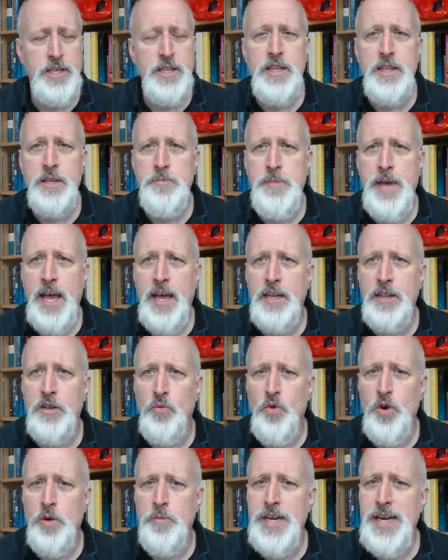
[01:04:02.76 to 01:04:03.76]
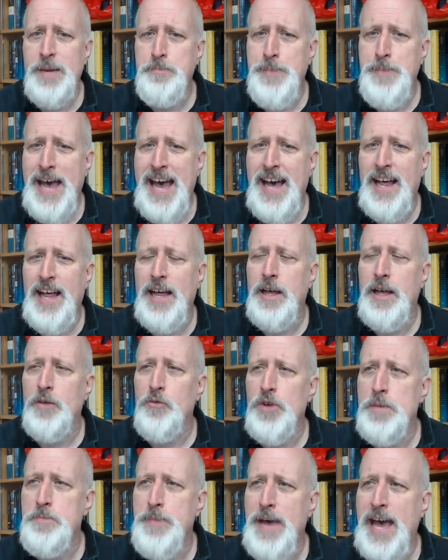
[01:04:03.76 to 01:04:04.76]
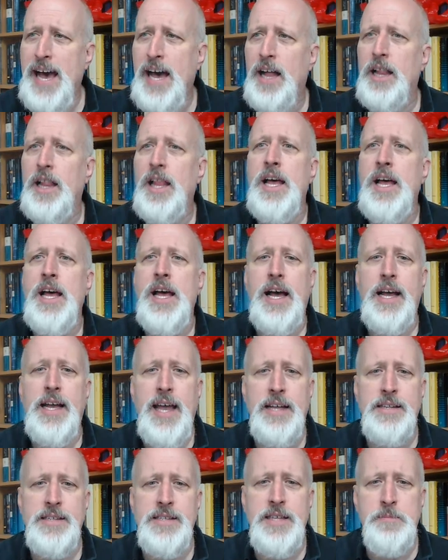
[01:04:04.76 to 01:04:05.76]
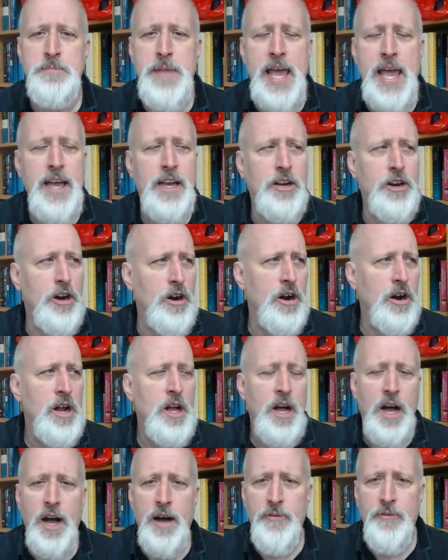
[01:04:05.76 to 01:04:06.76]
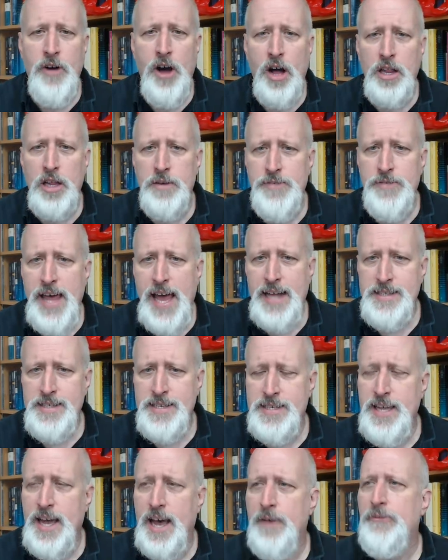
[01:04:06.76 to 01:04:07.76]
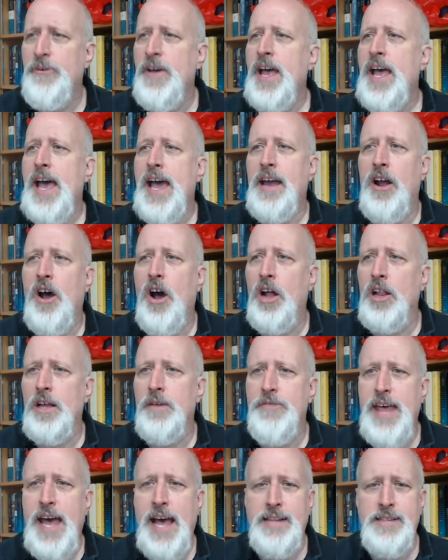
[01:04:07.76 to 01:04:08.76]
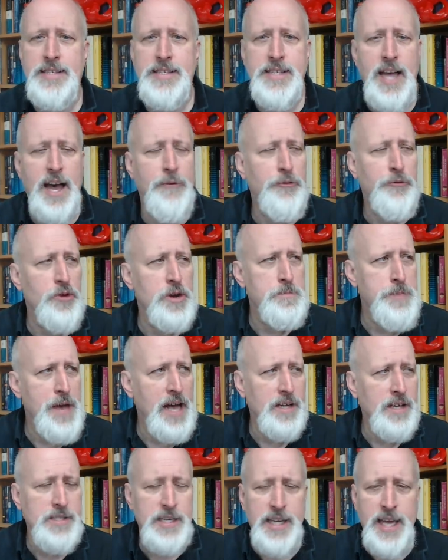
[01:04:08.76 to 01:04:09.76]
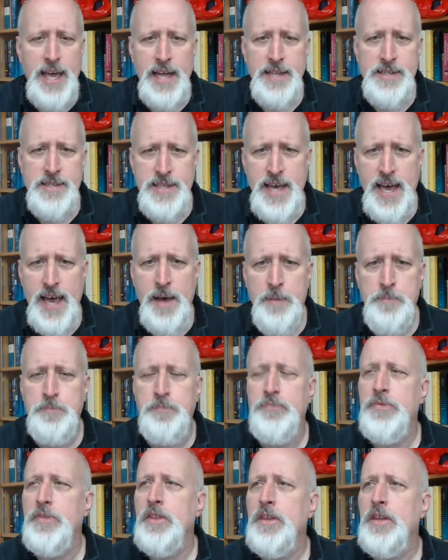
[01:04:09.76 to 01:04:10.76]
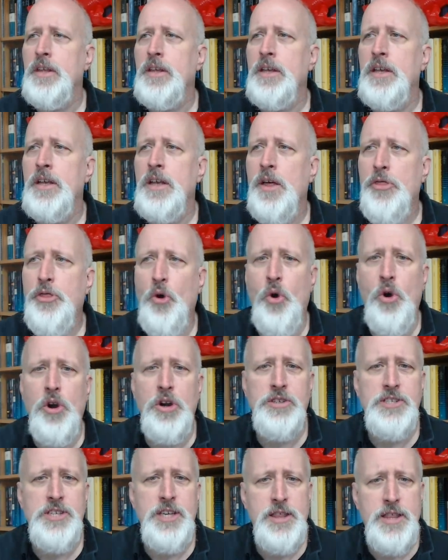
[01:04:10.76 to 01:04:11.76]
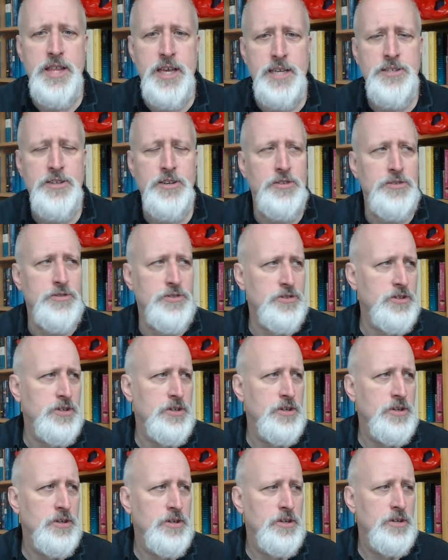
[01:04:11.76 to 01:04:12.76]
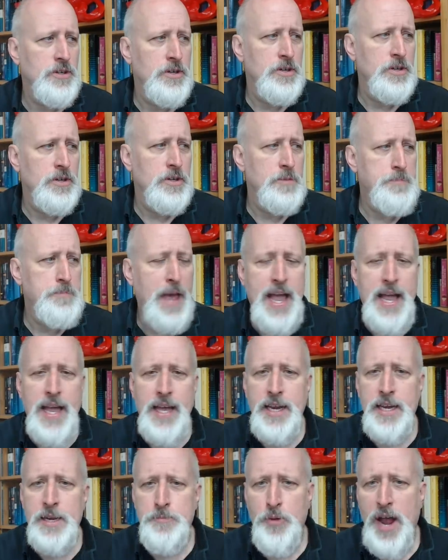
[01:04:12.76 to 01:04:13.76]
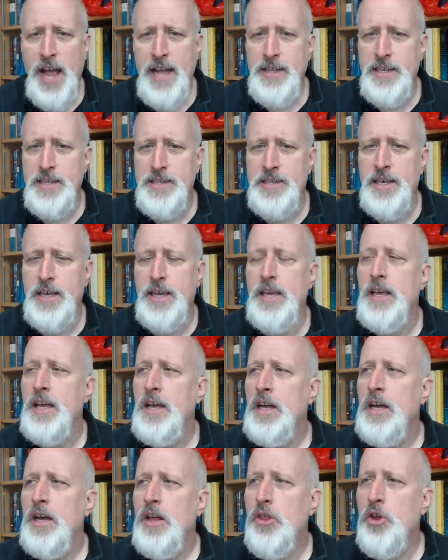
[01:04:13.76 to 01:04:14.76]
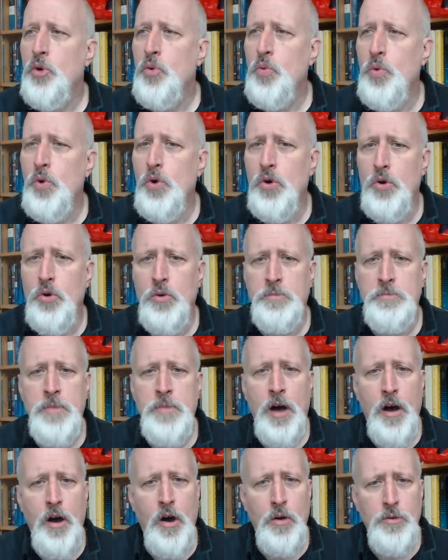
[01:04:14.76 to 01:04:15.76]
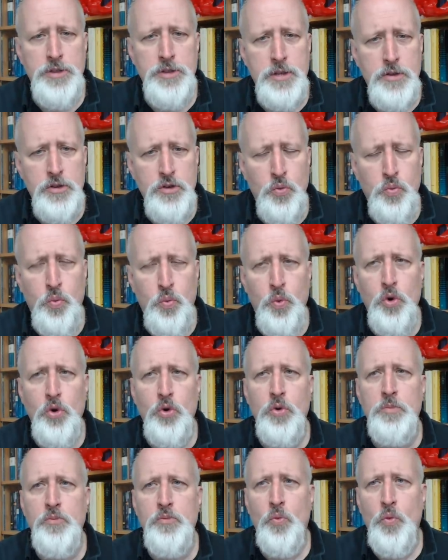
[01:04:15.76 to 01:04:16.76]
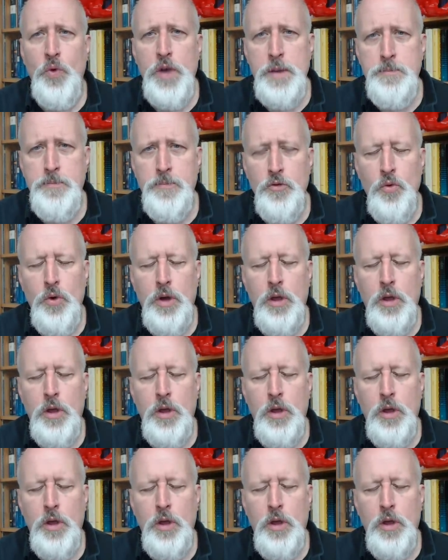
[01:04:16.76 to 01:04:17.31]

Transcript: and then the man and the woman rebel against the maker of all of that stuff, and all of that stuff rebels against them. Thorns and thistles, pain and pregnancy, the womb rebels.